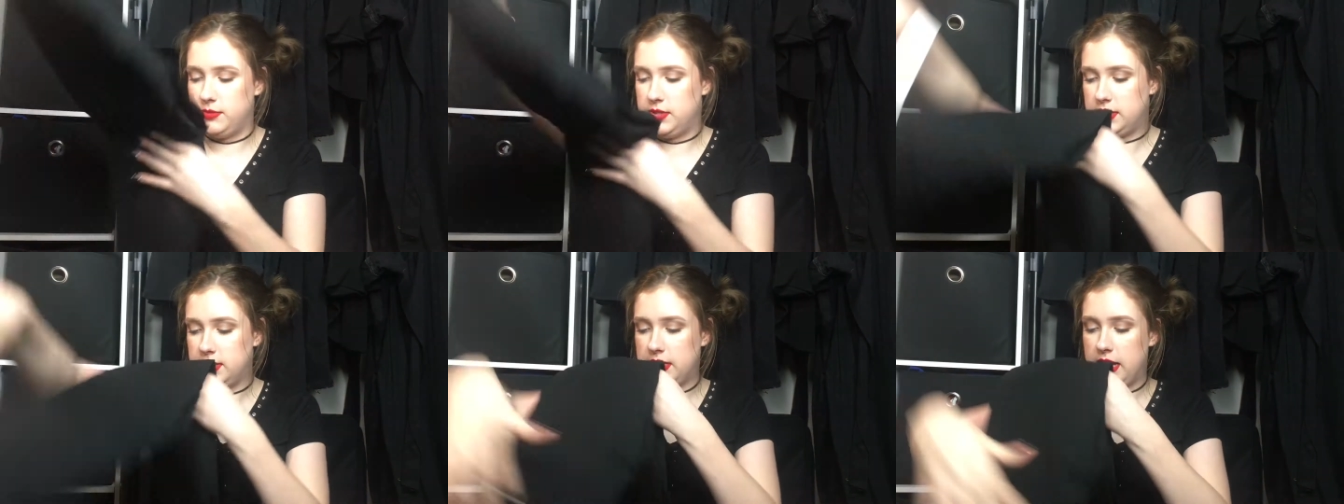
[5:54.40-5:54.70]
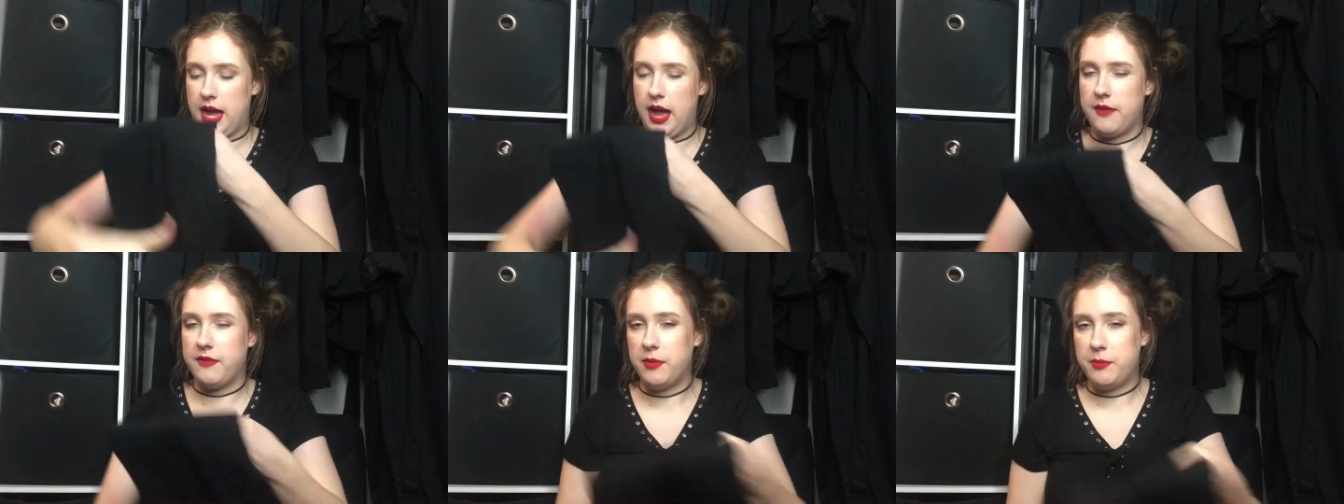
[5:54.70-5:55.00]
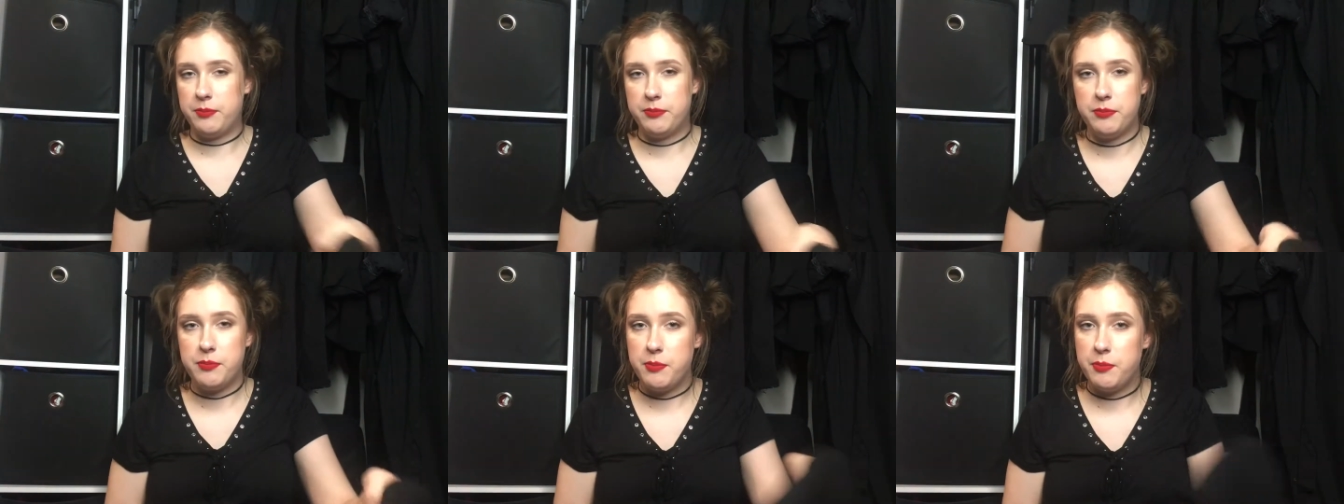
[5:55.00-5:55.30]
just to have it
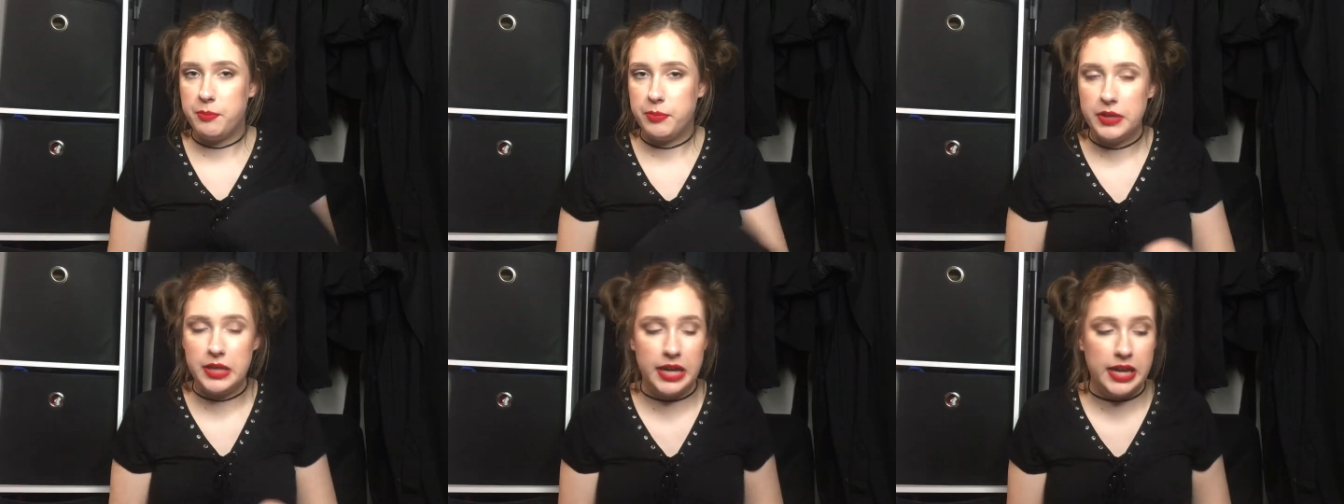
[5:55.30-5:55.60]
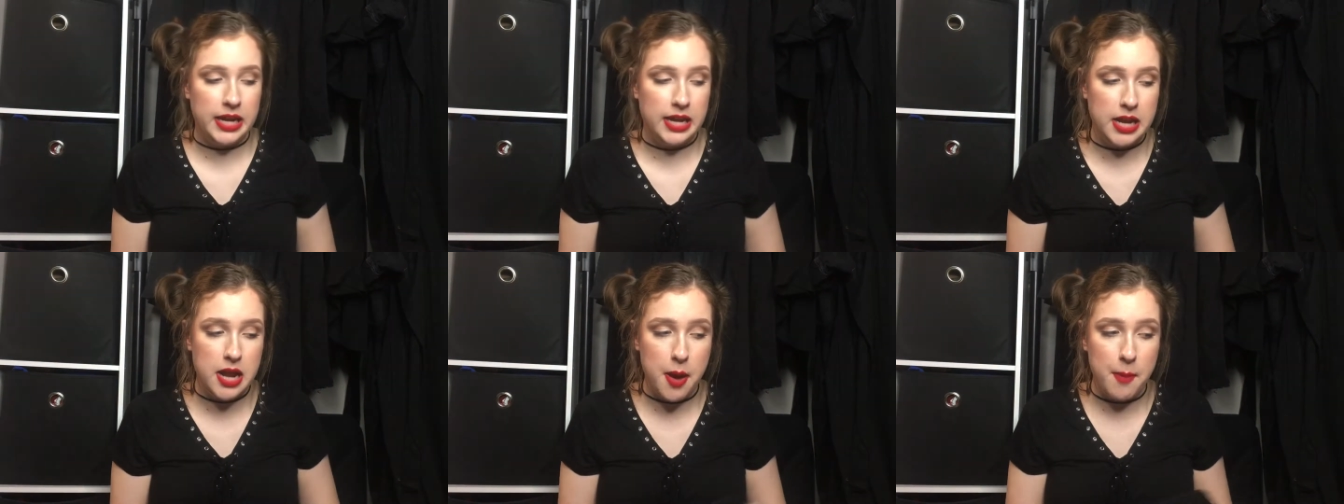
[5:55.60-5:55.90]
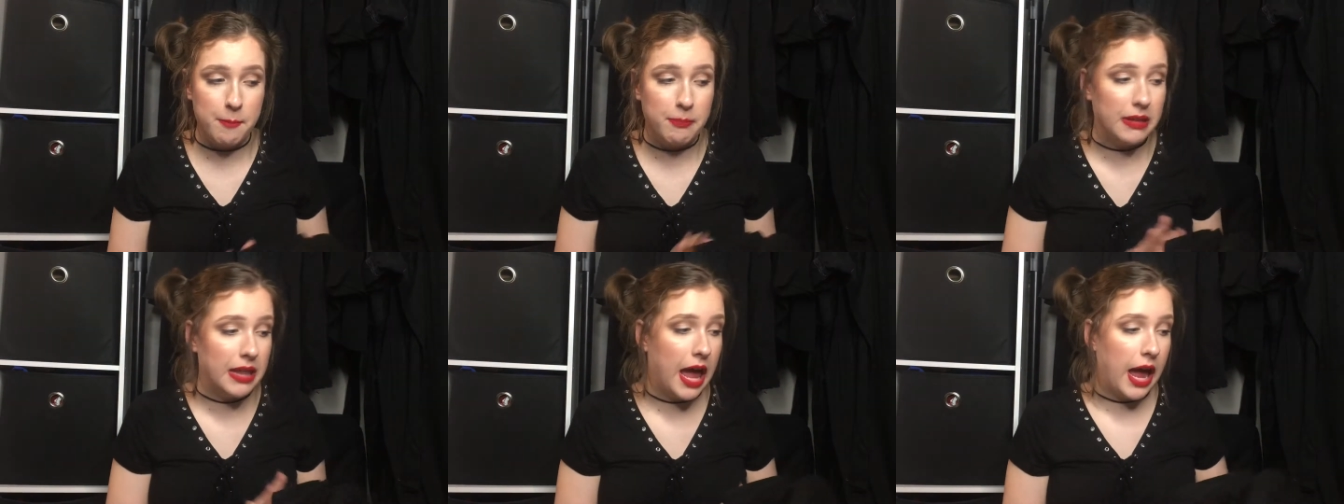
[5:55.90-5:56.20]
plain
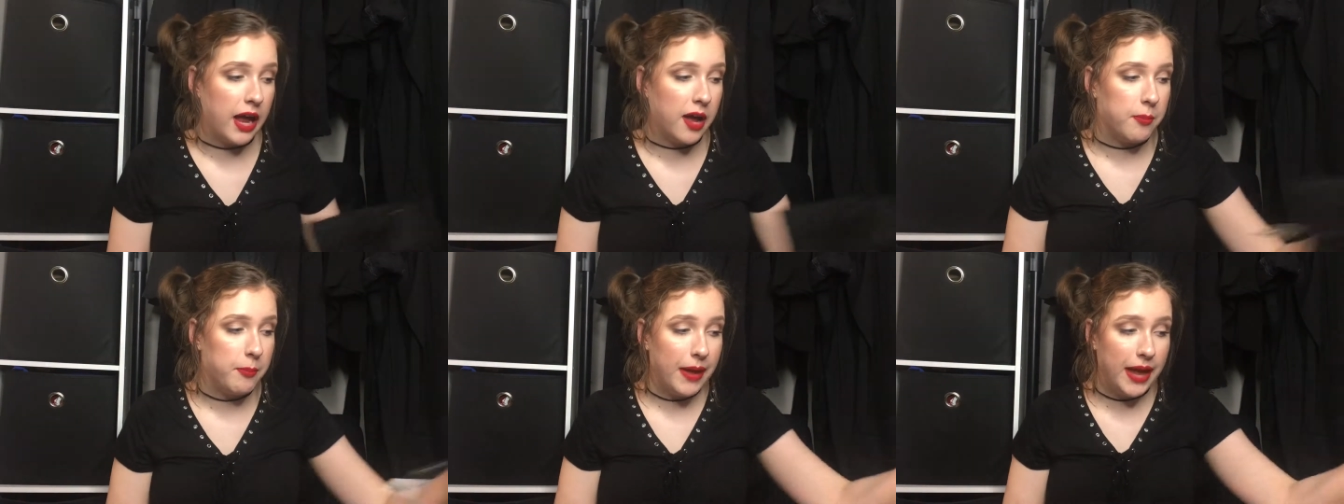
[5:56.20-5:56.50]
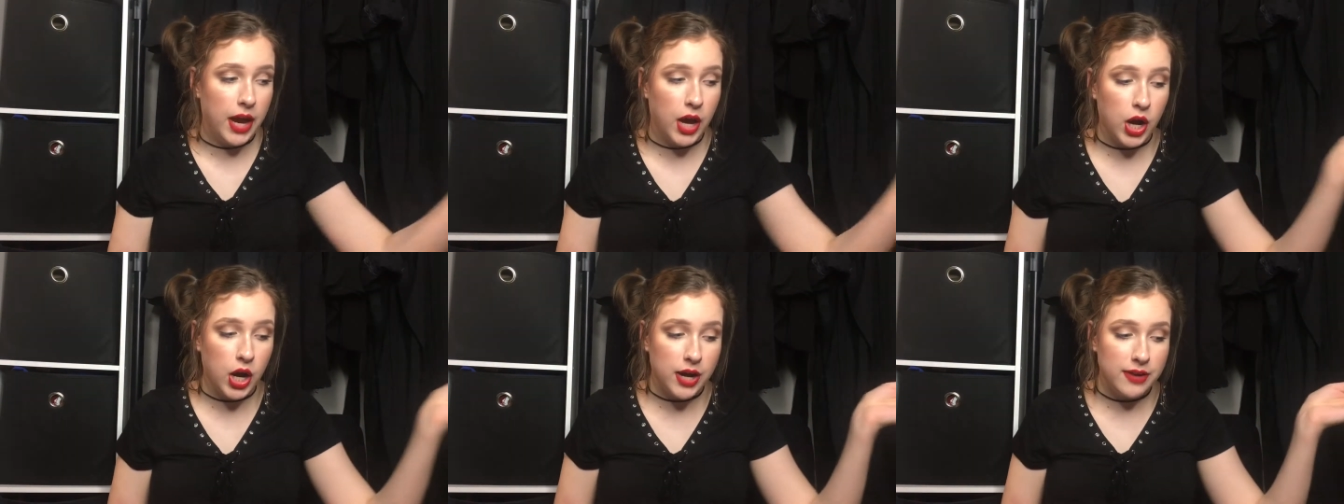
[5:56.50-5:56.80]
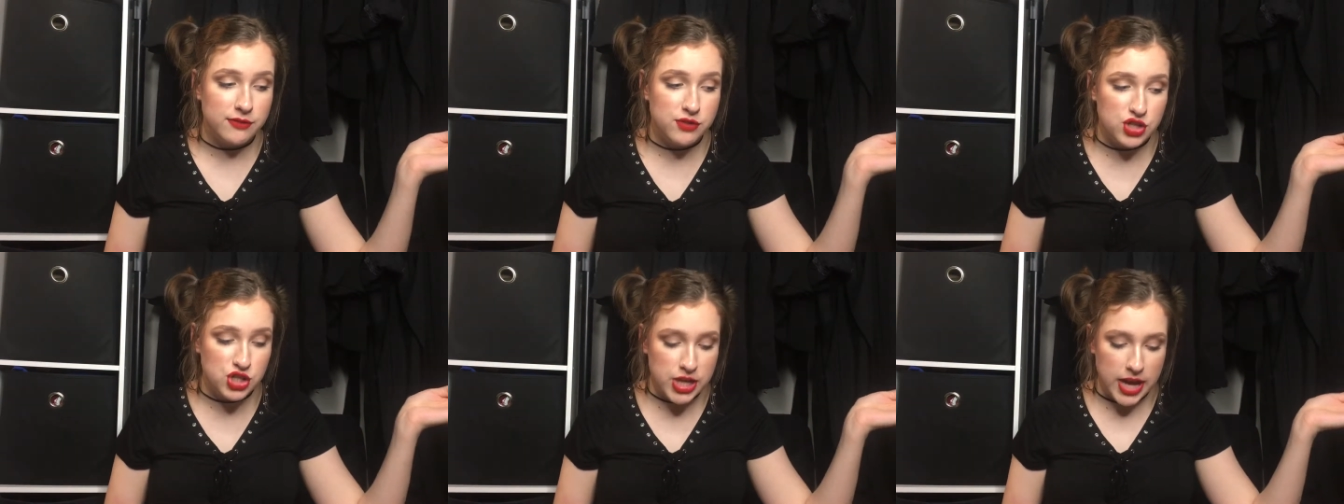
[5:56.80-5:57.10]
black pair
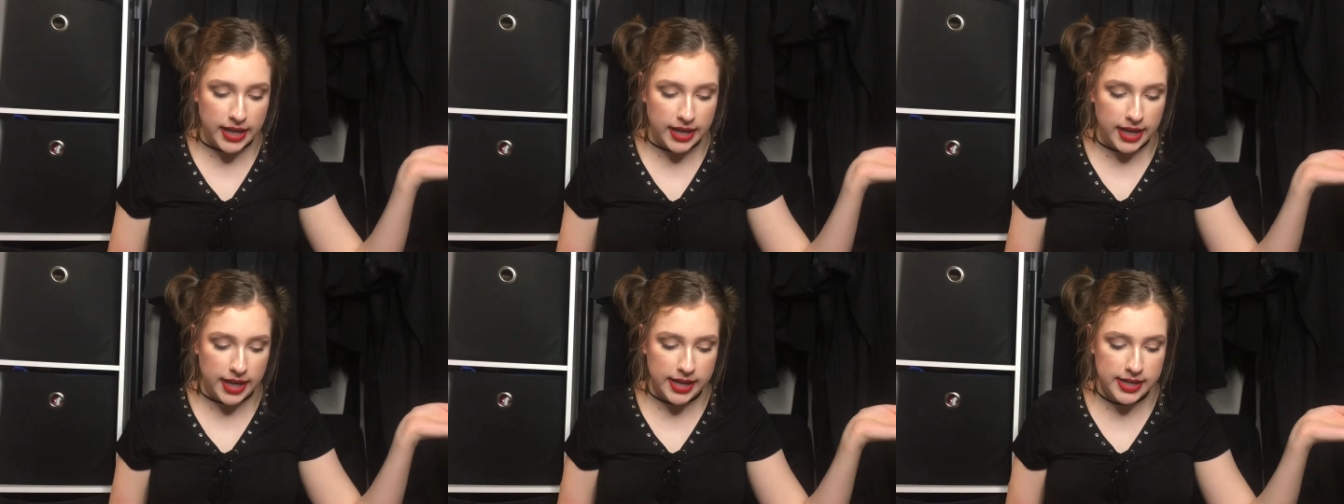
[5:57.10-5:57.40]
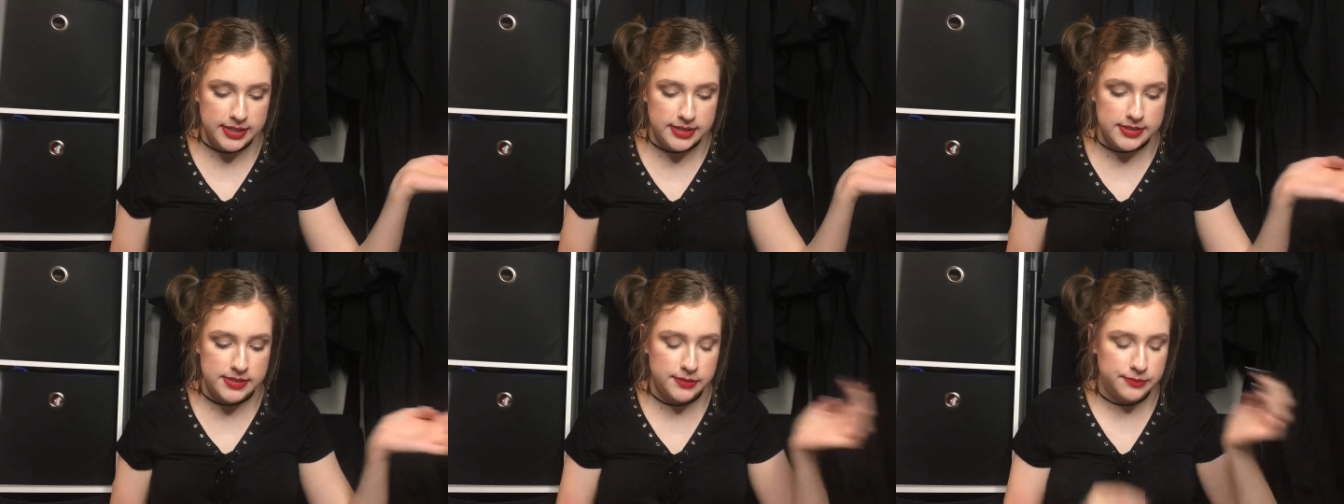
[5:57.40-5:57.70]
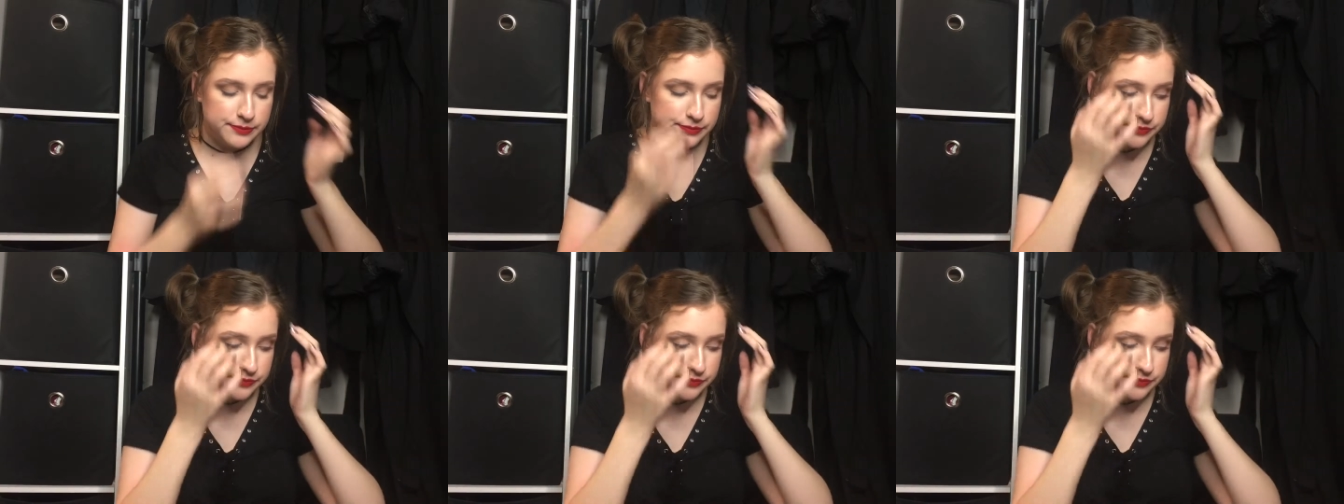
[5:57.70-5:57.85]
of jeggings.